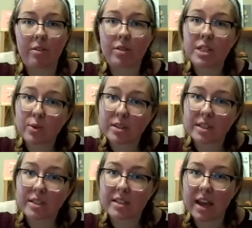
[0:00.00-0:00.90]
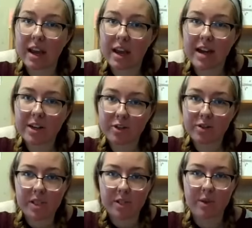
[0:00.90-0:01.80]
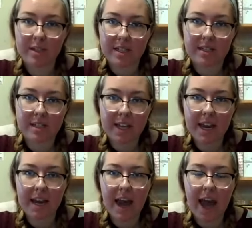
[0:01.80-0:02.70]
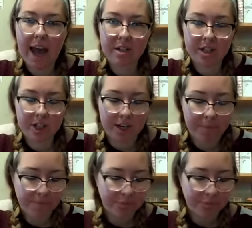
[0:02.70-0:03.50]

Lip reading: resources and natural resources and energy